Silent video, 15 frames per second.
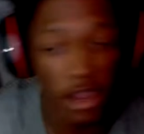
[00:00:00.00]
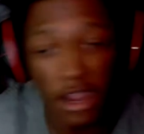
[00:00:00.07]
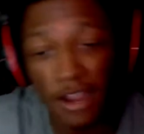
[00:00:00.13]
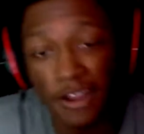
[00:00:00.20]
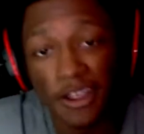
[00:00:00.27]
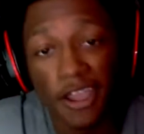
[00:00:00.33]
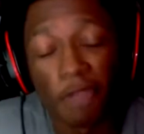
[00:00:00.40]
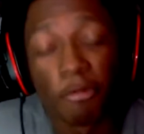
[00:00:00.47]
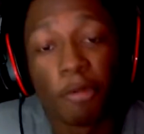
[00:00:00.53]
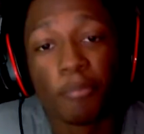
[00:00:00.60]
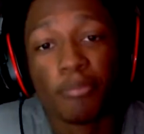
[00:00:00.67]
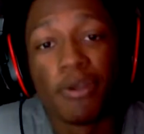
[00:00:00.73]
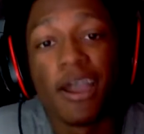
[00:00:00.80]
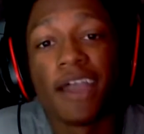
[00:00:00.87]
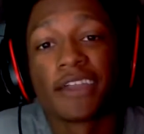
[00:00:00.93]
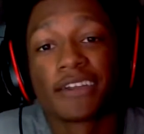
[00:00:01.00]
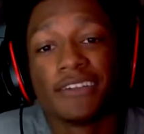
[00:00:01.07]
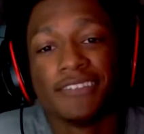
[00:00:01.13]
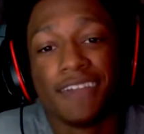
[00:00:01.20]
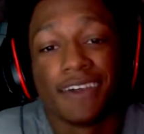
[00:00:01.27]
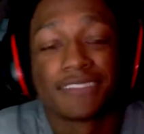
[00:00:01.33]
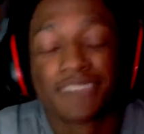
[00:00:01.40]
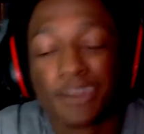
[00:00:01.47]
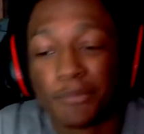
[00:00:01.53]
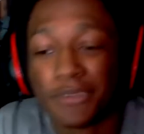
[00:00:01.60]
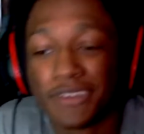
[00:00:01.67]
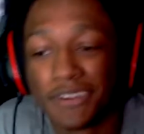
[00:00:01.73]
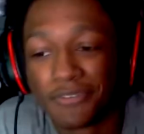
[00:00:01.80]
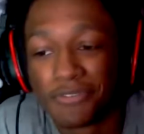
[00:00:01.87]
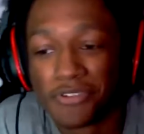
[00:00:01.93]
Alright, and we're back, and that's gonna
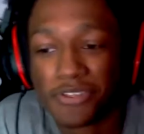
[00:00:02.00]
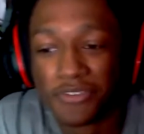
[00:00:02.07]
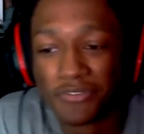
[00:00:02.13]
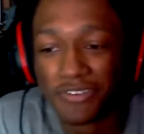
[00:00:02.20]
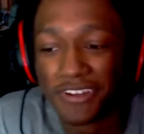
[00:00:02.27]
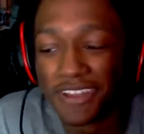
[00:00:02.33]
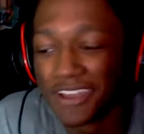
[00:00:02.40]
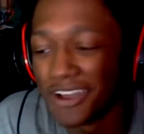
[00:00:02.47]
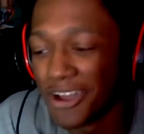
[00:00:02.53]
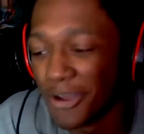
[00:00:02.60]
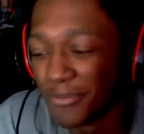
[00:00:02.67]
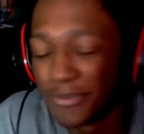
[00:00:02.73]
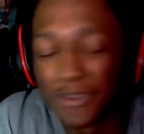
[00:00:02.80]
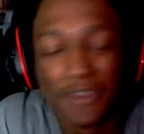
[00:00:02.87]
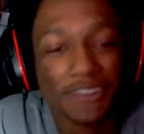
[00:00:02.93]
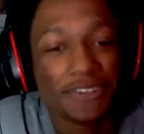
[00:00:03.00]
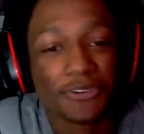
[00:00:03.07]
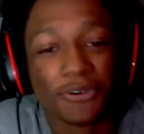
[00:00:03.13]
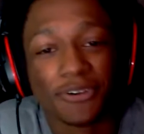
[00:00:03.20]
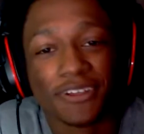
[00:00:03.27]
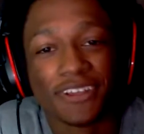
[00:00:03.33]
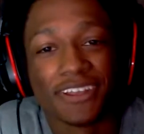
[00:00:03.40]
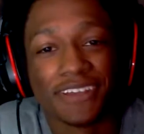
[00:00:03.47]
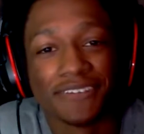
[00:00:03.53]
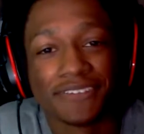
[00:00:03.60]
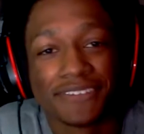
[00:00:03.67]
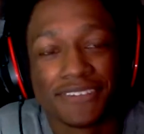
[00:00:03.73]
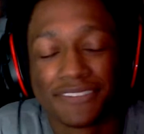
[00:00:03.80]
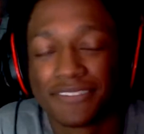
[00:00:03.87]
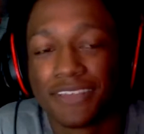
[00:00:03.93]
be it for this video. I hope you enjoyed it. It's
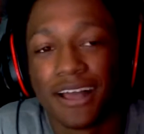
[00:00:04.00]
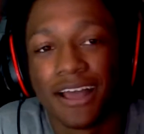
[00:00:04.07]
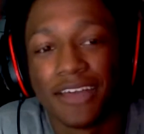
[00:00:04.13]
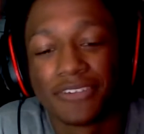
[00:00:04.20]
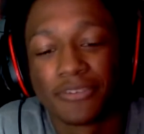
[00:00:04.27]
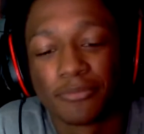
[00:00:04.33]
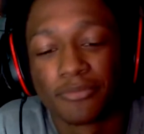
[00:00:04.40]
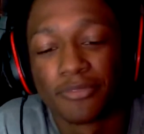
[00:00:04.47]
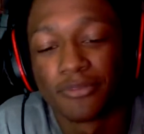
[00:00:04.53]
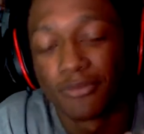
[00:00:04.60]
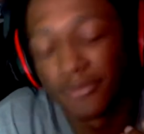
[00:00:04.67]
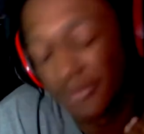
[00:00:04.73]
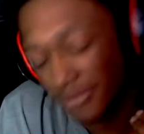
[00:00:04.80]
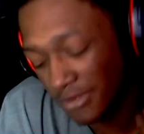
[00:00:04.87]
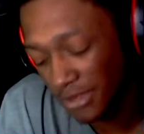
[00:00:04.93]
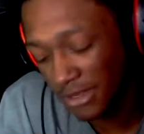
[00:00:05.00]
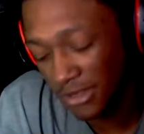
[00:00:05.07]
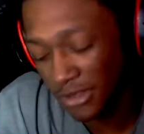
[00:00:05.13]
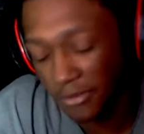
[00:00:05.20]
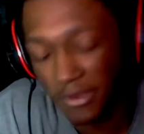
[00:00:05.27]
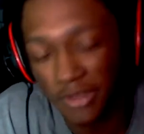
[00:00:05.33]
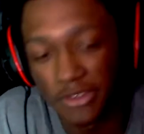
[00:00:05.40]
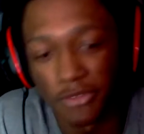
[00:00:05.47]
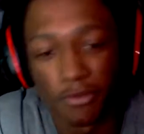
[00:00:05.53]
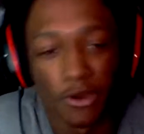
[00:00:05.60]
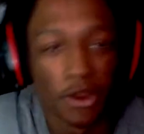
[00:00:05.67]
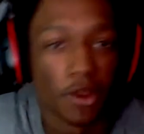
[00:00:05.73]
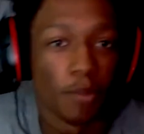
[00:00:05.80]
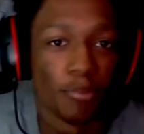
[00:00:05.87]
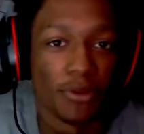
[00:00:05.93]
just like uh, some clips I just
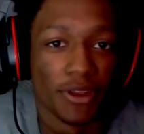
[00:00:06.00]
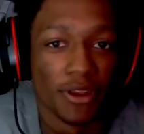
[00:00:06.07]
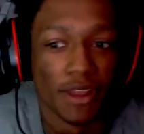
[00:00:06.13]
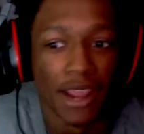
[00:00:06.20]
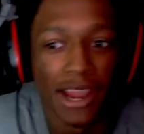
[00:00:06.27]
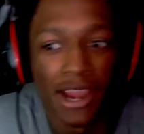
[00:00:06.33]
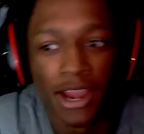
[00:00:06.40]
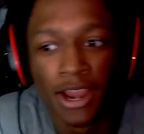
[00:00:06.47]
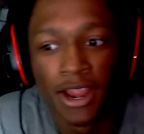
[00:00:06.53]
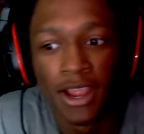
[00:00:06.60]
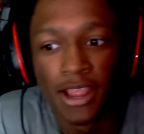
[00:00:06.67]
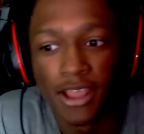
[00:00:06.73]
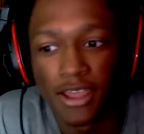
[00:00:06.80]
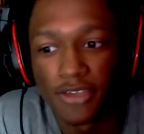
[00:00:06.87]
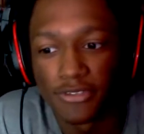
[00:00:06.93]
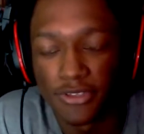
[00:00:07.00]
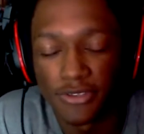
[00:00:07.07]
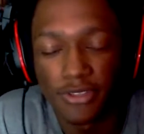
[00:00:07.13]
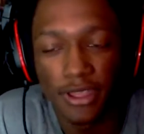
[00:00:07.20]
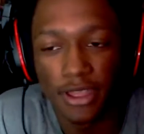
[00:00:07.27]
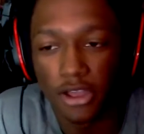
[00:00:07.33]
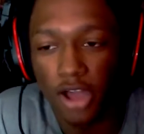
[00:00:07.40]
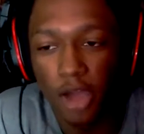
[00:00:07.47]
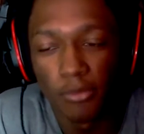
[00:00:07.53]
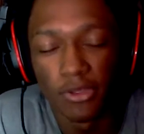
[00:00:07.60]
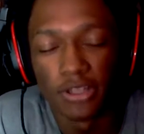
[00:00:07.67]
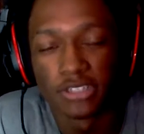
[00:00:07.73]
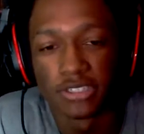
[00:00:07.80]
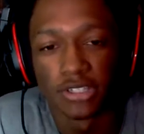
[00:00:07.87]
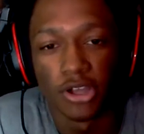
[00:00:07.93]
wanted to put in there it's just like a
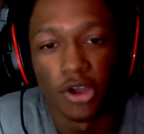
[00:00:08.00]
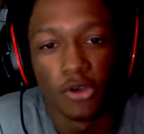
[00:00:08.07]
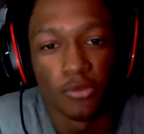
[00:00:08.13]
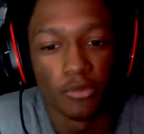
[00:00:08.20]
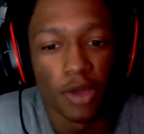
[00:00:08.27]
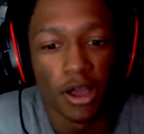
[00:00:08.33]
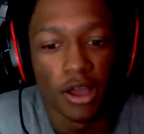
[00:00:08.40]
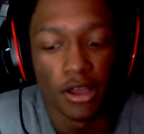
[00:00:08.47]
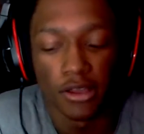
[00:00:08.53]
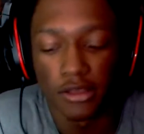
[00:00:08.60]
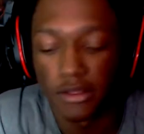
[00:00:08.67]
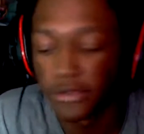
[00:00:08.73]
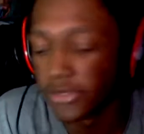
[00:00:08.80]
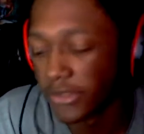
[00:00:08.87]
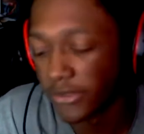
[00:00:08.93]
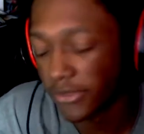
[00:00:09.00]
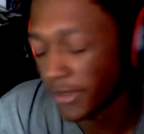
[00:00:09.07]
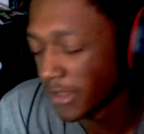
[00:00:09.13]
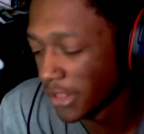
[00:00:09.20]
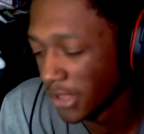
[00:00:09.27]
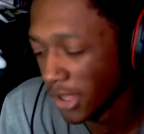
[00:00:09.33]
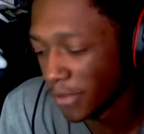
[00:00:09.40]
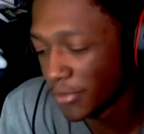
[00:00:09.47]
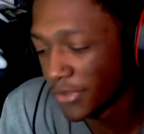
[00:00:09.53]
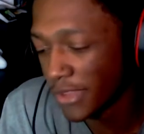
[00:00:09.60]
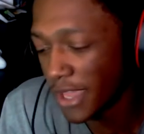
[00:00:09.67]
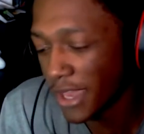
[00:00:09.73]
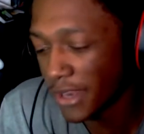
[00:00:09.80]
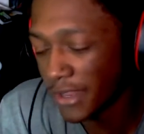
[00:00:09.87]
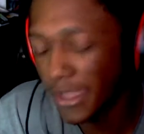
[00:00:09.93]
compilation of hope, uh, the, the, clips,
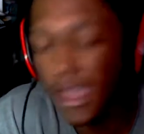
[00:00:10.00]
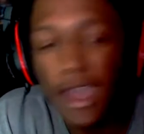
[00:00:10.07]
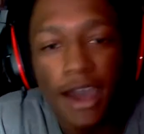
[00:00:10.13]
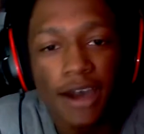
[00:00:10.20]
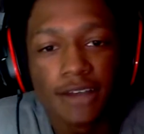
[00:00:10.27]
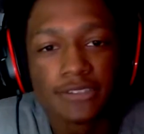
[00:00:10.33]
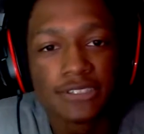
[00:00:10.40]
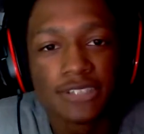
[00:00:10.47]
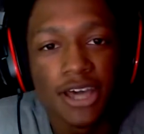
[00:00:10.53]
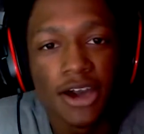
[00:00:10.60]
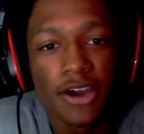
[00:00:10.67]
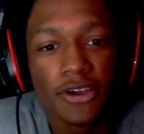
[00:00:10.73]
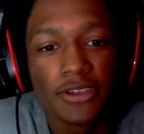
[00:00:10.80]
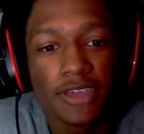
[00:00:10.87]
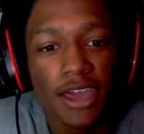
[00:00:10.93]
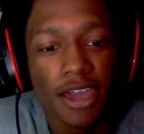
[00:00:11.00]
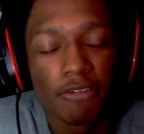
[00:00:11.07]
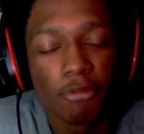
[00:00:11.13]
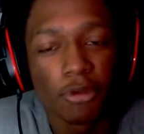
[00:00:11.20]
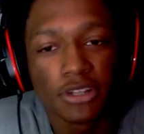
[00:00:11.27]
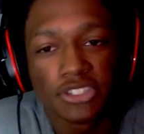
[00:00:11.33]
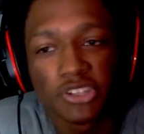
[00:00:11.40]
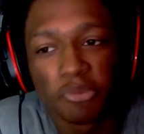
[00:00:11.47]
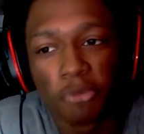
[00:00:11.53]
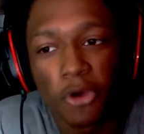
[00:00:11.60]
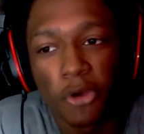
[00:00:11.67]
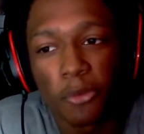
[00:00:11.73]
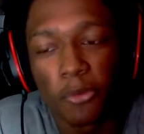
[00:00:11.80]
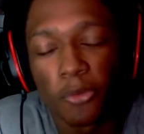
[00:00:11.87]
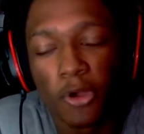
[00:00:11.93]
and yeah. So yeah, if you want to see
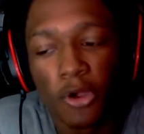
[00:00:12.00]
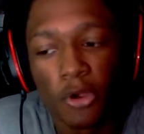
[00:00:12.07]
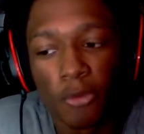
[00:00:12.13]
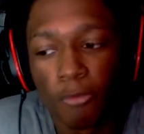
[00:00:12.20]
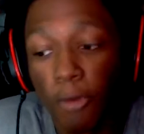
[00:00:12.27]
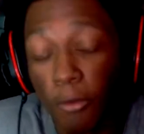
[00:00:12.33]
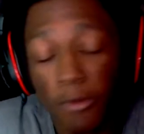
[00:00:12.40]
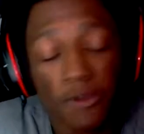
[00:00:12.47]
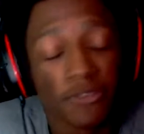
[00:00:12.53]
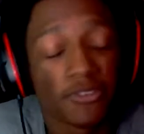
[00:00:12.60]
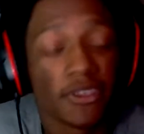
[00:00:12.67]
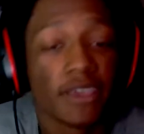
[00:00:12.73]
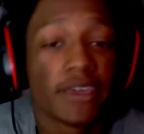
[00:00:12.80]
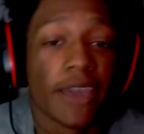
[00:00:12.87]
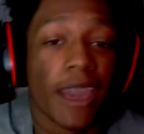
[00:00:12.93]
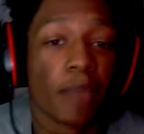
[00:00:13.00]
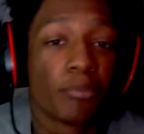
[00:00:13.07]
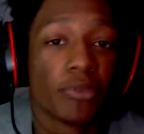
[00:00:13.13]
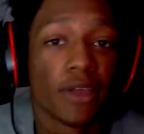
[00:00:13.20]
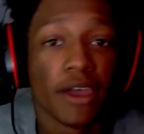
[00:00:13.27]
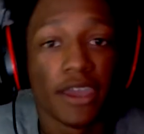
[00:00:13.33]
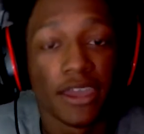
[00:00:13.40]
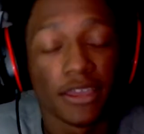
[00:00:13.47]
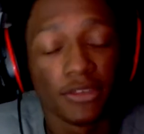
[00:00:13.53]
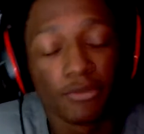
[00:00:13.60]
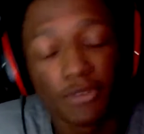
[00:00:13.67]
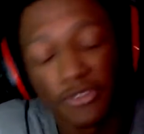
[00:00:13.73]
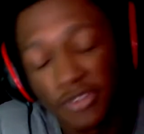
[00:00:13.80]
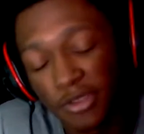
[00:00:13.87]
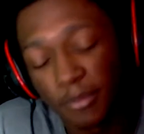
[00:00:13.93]
more World War Z gameplay, you want
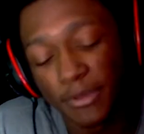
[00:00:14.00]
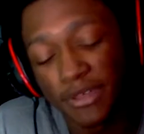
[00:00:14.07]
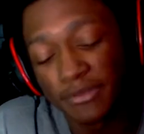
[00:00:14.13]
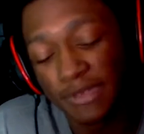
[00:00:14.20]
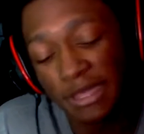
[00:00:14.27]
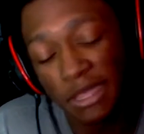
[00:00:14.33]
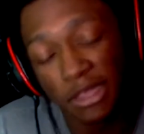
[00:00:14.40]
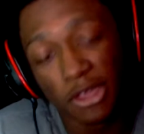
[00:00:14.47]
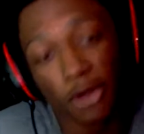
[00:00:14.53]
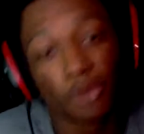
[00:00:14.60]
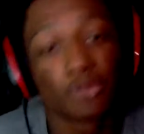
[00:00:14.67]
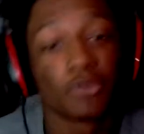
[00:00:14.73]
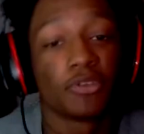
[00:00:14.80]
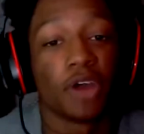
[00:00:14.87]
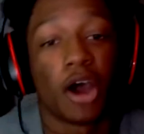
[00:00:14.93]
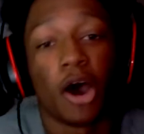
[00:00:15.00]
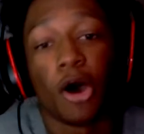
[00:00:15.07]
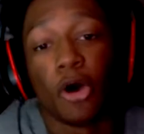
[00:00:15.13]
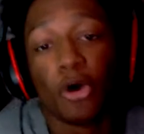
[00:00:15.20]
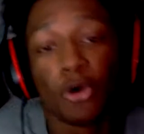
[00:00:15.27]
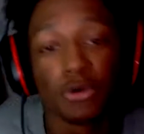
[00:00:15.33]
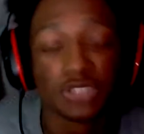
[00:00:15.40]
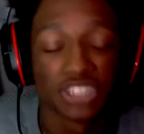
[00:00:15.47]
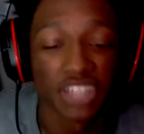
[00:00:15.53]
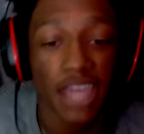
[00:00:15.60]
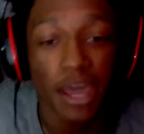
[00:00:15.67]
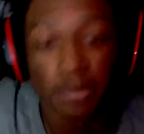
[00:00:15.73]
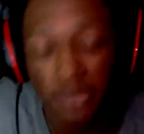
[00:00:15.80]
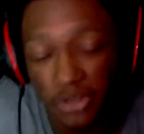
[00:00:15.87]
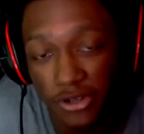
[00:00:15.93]
to see the main team go through the whole
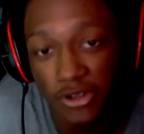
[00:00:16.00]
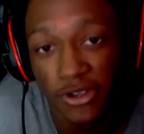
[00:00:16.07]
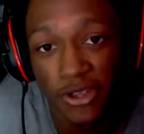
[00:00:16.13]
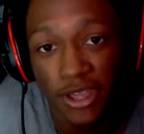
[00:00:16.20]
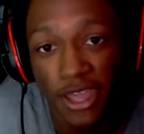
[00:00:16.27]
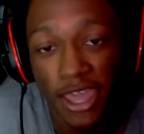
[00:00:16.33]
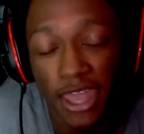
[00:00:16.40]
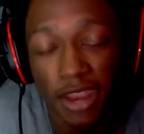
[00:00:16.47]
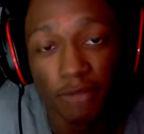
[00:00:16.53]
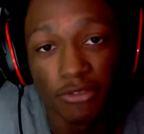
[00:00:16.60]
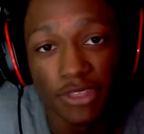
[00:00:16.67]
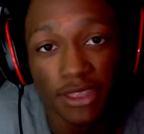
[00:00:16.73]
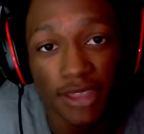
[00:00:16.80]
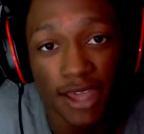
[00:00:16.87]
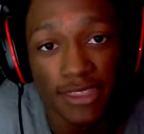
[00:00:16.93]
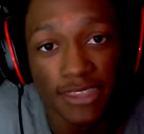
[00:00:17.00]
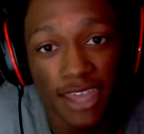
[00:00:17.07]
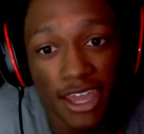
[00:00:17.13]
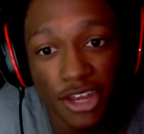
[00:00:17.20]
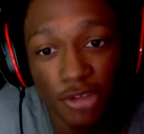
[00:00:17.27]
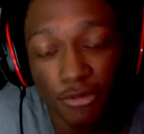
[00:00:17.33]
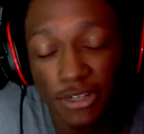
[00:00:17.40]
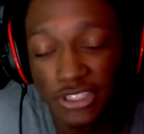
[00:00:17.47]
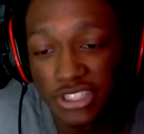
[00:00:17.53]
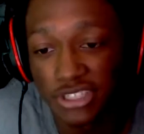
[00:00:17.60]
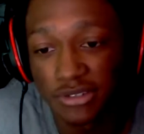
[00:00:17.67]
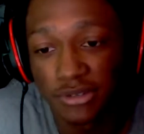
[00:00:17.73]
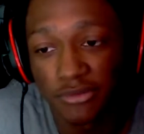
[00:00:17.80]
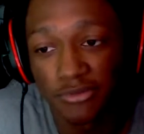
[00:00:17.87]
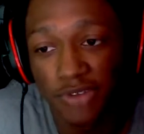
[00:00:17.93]
chapter and everything like that. You want to see
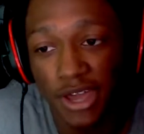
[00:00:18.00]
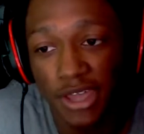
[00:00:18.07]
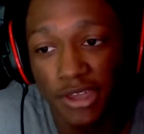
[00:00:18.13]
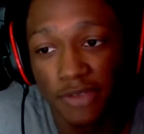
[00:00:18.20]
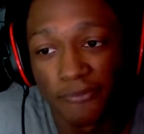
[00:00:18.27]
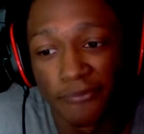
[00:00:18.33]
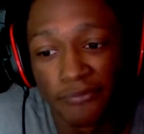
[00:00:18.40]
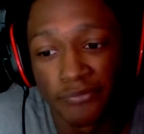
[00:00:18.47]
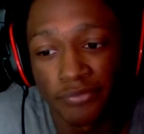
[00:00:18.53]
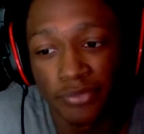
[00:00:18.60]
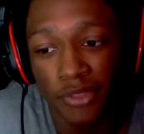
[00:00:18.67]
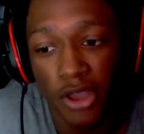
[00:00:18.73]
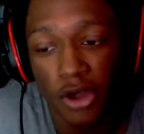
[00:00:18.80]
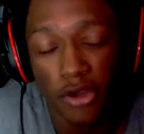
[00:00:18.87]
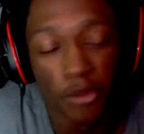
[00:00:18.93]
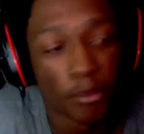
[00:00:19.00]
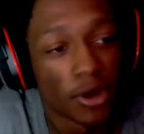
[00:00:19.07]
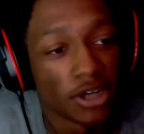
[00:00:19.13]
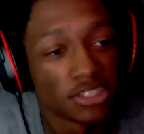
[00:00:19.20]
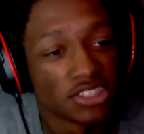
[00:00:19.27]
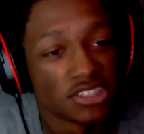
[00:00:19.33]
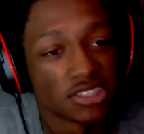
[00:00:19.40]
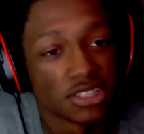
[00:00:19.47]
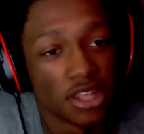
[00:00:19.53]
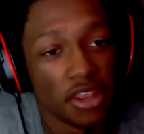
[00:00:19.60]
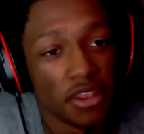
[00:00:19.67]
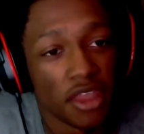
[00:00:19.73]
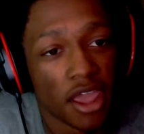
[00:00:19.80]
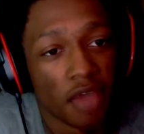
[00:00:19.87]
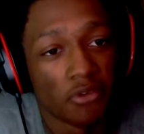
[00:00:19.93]
them fight all the bosses
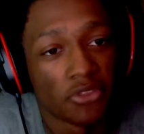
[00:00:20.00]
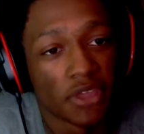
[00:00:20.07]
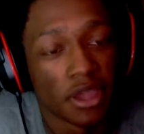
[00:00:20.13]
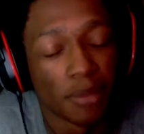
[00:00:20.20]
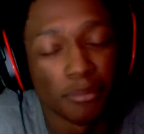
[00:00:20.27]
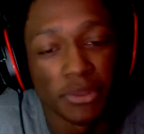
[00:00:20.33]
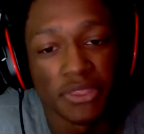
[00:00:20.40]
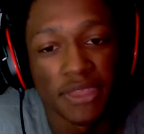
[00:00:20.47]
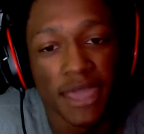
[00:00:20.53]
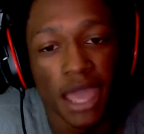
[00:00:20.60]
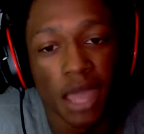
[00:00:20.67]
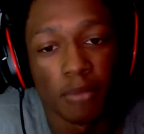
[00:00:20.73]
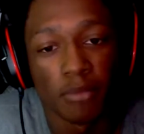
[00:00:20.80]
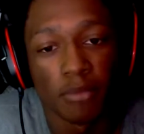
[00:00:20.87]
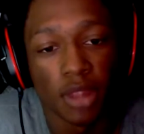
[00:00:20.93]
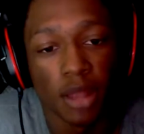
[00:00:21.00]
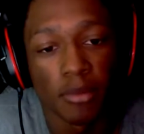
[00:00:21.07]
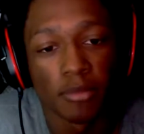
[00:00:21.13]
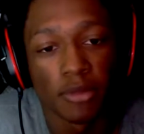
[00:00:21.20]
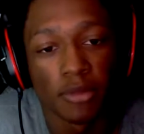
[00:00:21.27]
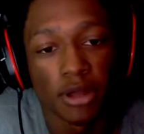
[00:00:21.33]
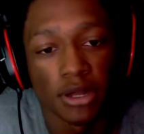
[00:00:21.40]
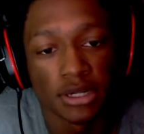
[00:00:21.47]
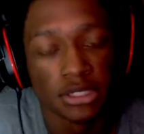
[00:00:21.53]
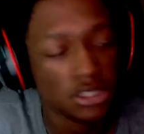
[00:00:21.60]
and everything, beat the game, blah blah blah.